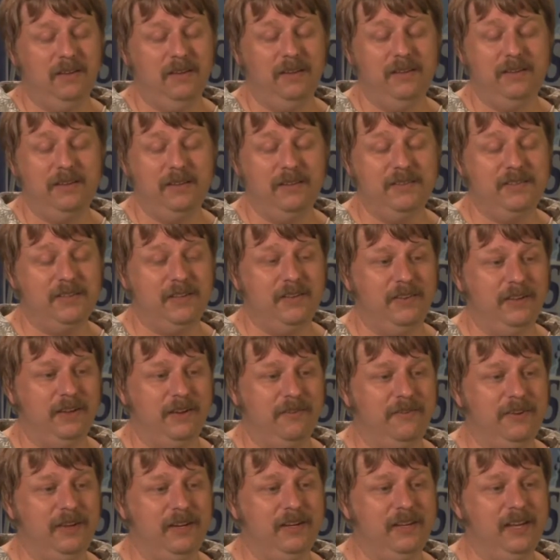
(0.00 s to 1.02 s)
Well, that does sound
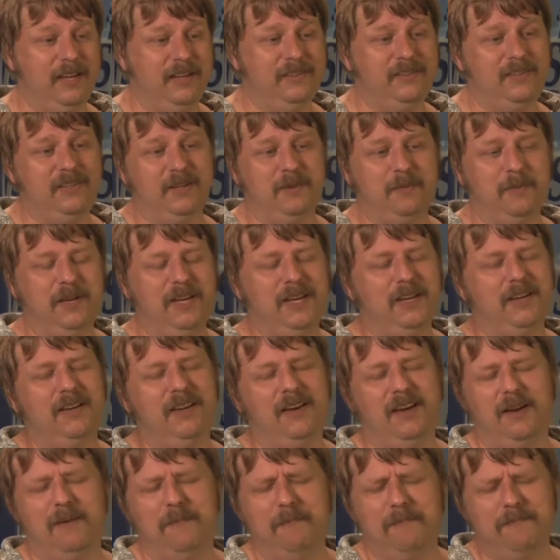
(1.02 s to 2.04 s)
like a fantastic
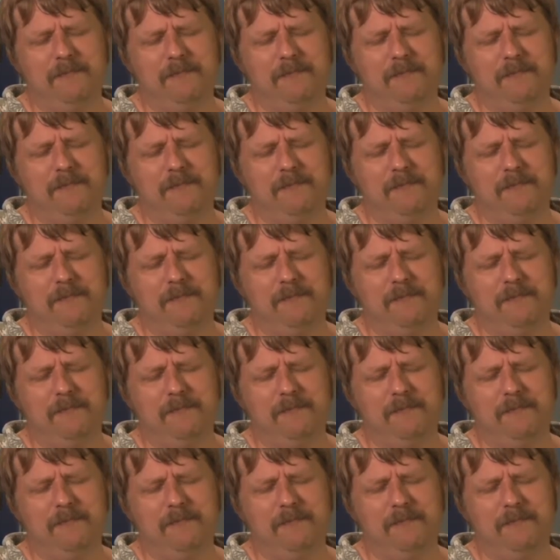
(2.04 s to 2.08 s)
pick.